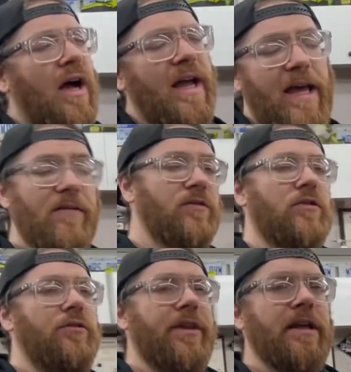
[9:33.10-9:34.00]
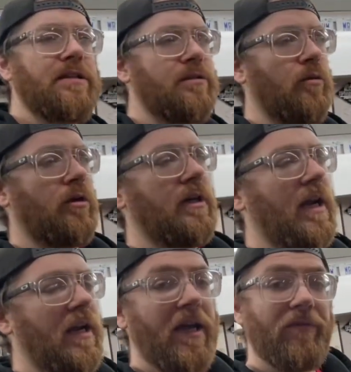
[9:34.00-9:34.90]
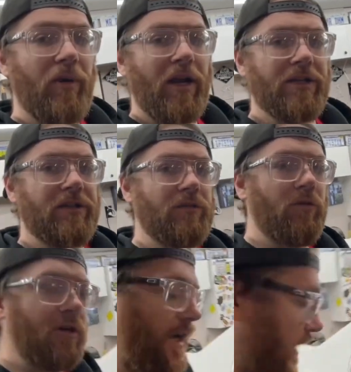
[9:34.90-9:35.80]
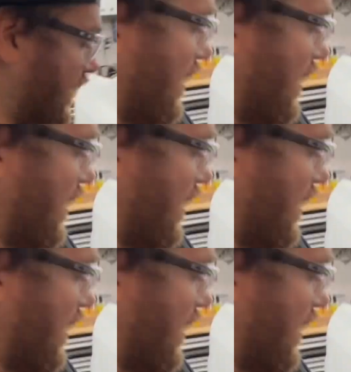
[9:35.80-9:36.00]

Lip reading: I have little things to work on. I have projects to work on.